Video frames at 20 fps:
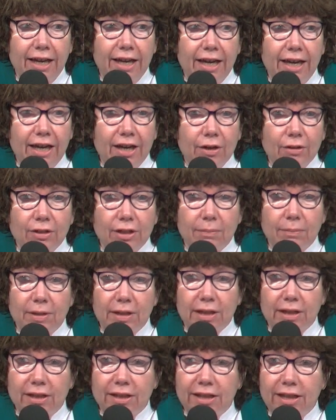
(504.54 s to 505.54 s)
He goes up the
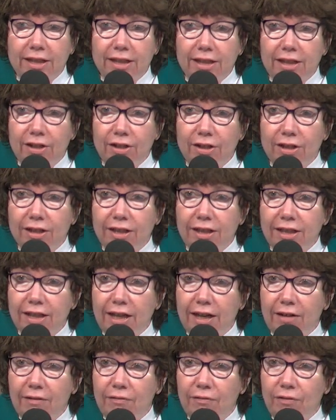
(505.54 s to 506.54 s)
hill, sits there because he's
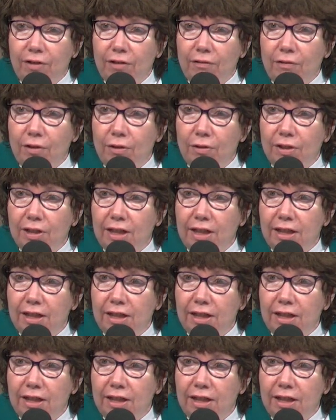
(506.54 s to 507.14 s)
got a front row seat,